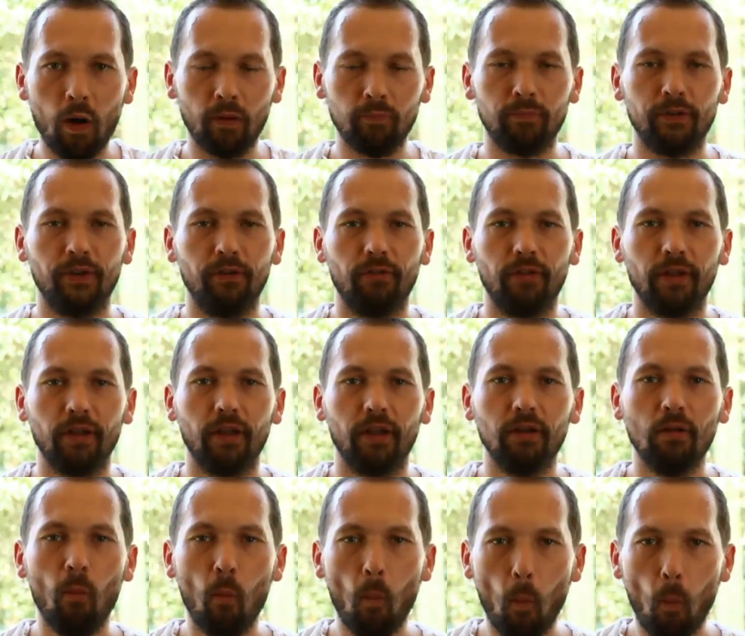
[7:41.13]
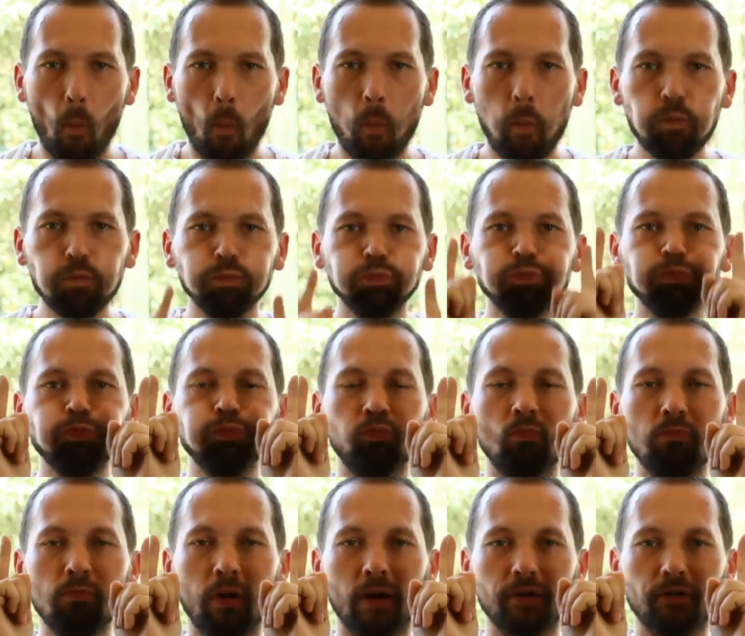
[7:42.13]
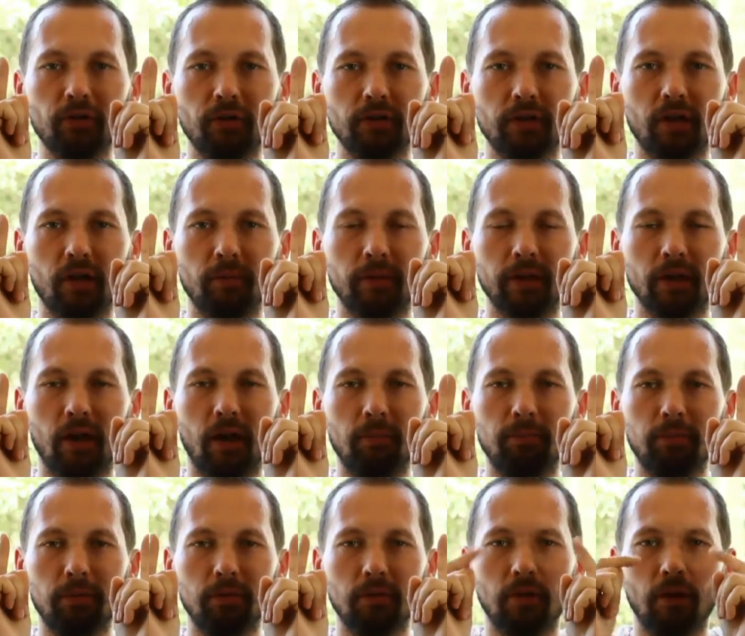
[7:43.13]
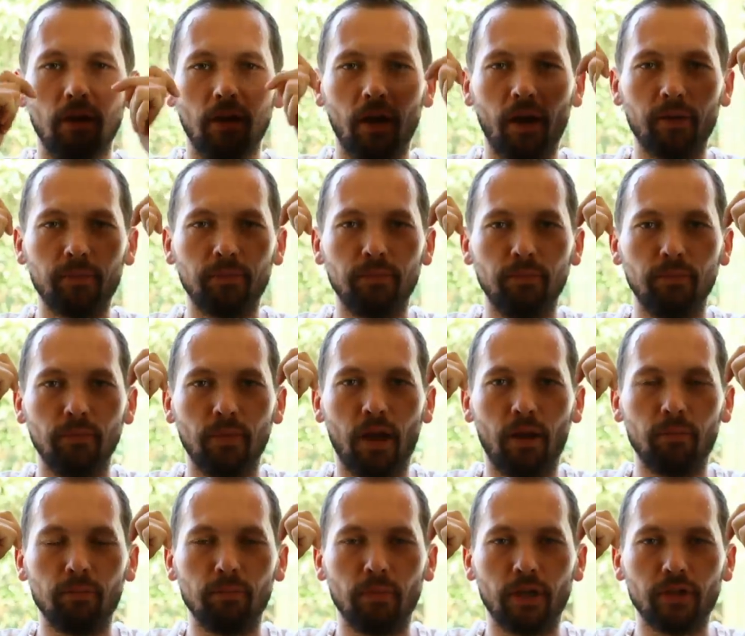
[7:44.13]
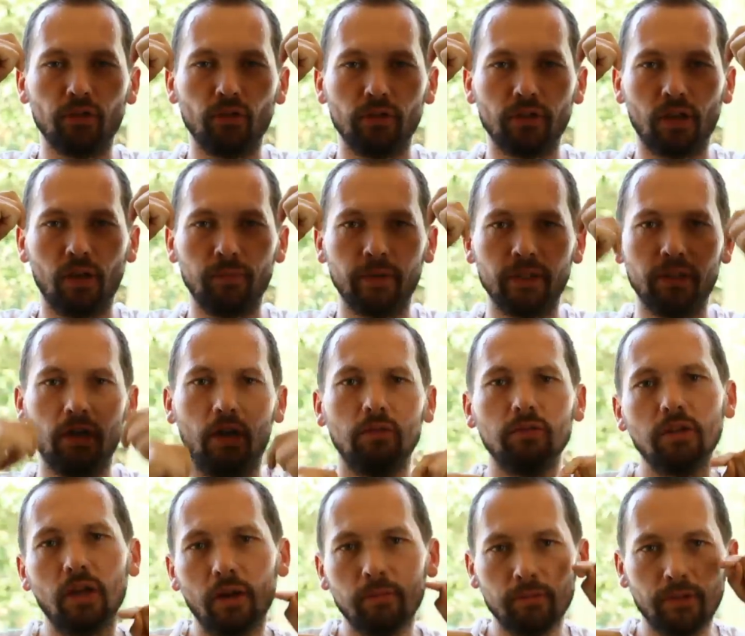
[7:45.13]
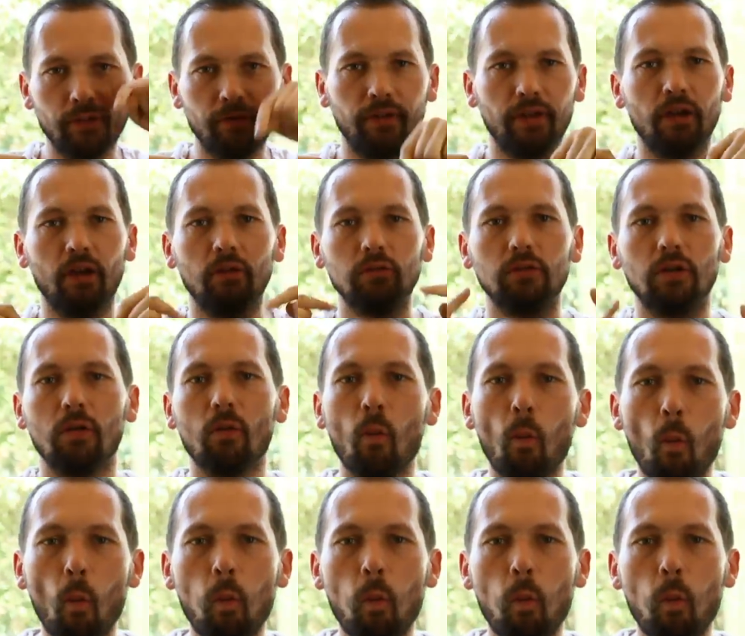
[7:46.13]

I'm breathing in, my jaw is coming up, my jaw is coming down, I'm breathing out.